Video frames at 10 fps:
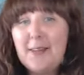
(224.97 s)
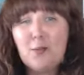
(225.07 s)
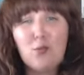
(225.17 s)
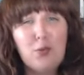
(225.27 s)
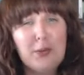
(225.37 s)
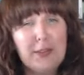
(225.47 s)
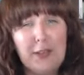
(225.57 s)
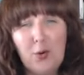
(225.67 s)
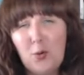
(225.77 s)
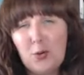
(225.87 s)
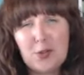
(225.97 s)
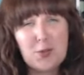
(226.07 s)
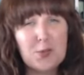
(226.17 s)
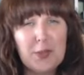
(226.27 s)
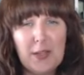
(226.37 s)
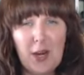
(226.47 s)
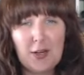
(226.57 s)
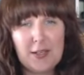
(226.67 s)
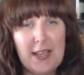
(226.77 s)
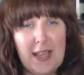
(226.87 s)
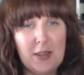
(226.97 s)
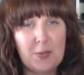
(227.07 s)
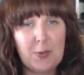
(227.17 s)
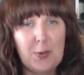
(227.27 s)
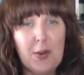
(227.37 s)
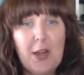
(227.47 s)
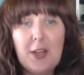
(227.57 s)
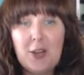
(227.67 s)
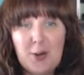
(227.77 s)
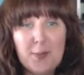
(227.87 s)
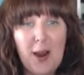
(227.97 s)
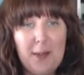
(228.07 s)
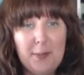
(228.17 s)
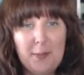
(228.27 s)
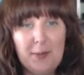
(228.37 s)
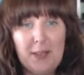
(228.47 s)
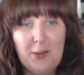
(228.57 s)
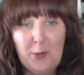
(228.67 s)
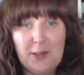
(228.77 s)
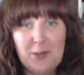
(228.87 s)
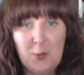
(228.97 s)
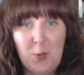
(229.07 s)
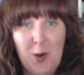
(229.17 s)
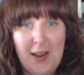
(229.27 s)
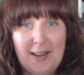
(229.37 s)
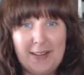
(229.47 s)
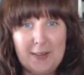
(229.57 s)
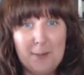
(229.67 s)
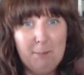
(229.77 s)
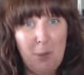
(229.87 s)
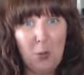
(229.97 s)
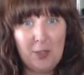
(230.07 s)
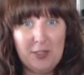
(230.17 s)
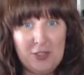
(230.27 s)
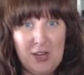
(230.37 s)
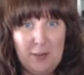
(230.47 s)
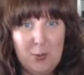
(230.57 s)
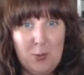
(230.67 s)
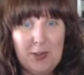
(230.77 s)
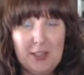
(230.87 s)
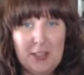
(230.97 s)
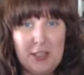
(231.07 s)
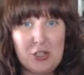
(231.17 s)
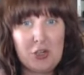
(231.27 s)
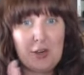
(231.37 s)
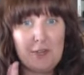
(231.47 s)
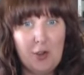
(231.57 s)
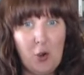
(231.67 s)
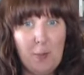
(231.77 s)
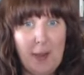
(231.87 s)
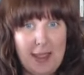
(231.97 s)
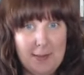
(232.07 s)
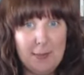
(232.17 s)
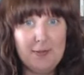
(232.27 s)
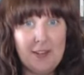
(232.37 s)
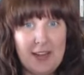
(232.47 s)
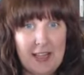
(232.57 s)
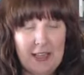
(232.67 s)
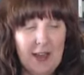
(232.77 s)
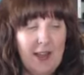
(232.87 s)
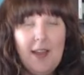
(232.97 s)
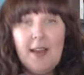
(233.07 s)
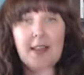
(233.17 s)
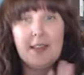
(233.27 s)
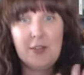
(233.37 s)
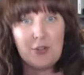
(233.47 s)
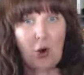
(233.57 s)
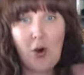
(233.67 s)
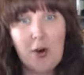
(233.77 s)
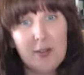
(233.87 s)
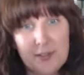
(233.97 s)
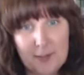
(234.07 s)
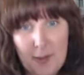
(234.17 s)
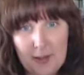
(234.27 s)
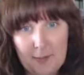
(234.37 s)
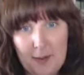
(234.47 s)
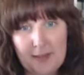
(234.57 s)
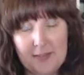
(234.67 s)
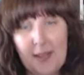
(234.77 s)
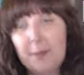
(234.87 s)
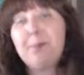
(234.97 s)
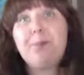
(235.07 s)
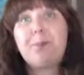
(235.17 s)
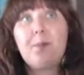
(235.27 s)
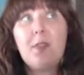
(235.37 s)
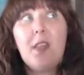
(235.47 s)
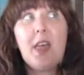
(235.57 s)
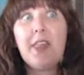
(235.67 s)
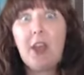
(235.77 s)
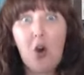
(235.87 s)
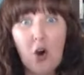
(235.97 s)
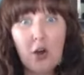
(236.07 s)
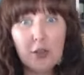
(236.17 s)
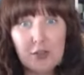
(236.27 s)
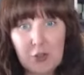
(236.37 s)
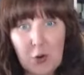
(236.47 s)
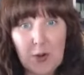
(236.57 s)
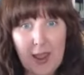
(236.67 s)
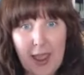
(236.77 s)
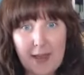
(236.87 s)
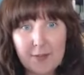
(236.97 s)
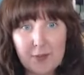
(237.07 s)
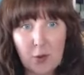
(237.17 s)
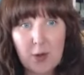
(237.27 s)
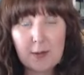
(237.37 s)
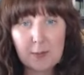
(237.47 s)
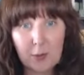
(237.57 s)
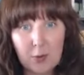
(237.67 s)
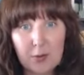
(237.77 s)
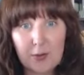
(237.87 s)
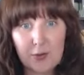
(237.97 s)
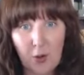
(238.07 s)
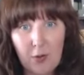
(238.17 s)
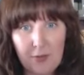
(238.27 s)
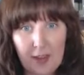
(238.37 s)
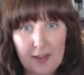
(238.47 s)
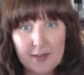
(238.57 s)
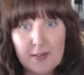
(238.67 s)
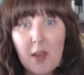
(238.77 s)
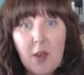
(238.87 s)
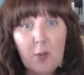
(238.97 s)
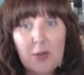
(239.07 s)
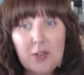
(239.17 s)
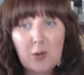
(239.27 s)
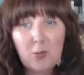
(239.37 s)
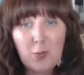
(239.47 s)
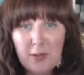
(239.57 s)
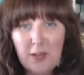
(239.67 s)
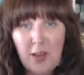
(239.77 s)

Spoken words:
really coarse, really hard to get through, you're probably going to want both the shampoo and conditioner of the Copaiba Vanilla. These all smell amazing. They all don't have sodium lauryl sulfates, which are really